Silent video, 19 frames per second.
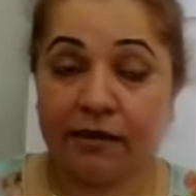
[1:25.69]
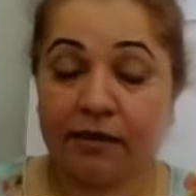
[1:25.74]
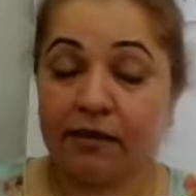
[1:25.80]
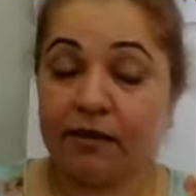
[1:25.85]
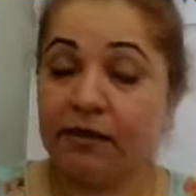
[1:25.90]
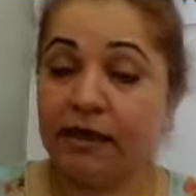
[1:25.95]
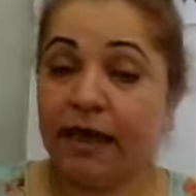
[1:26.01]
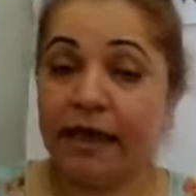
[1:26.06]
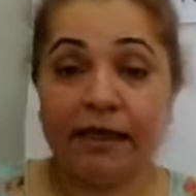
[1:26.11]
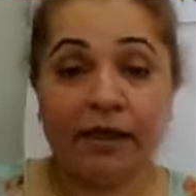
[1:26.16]

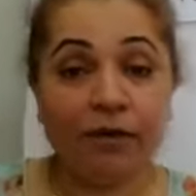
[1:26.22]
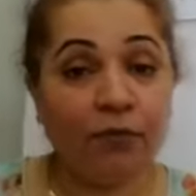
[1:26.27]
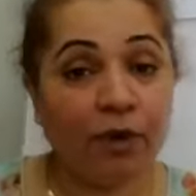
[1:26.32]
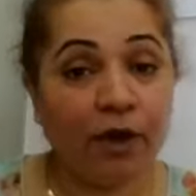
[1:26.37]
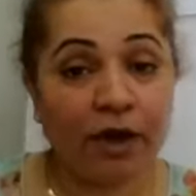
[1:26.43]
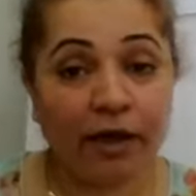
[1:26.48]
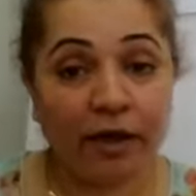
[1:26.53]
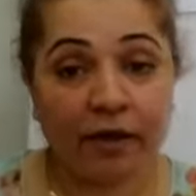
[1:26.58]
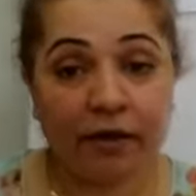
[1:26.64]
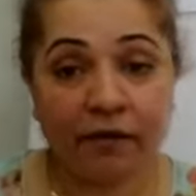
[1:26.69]
and
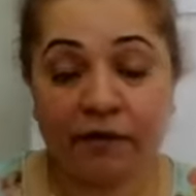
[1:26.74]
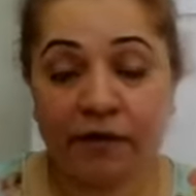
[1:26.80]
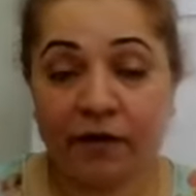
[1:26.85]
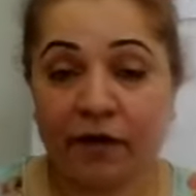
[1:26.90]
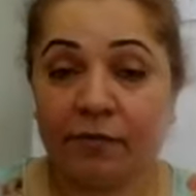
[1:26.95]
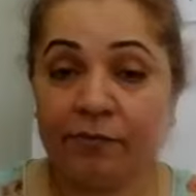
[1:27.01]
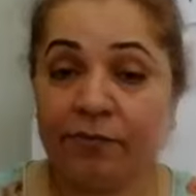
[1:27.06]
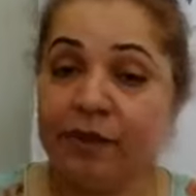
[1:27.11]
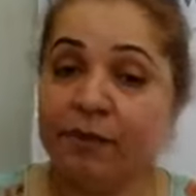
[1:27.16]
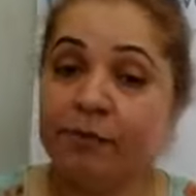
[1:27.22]
anywhere there
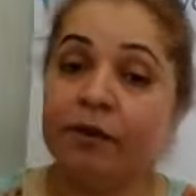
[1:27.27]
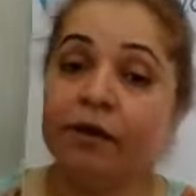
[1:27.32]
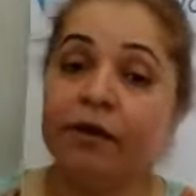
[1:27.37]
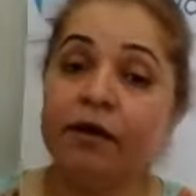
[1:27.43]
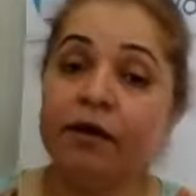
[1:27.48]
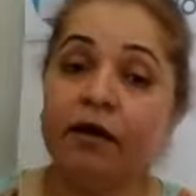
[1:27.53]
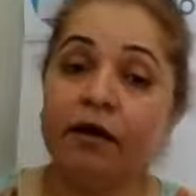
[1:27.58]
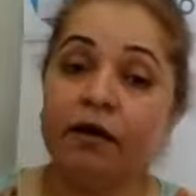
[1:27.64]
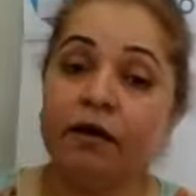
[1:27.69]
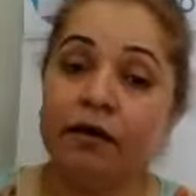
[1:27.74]
are people
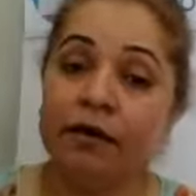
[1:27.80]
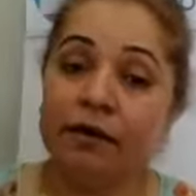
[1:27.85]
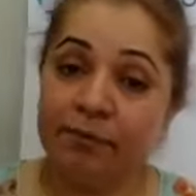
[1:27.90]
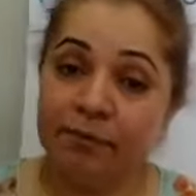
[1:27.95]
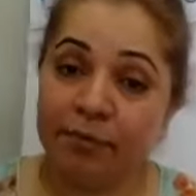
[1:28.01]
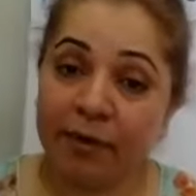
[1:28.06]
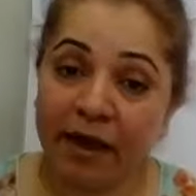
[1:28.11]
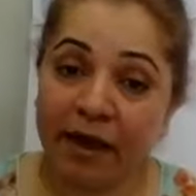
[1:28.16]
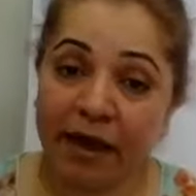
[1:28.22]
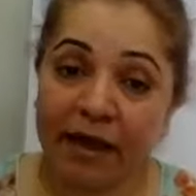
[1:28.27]
are in
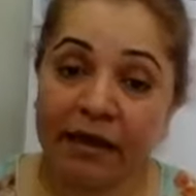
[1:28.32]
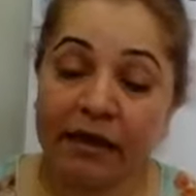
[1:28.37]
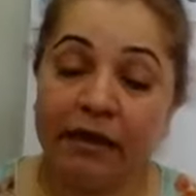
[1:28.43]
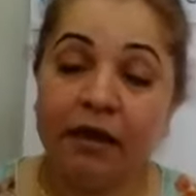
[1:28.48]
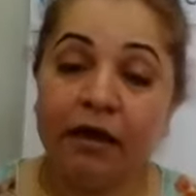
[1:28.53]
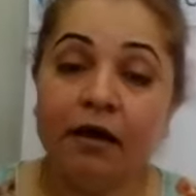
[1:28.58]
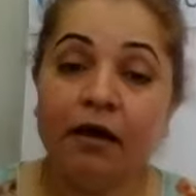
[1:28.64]
pain,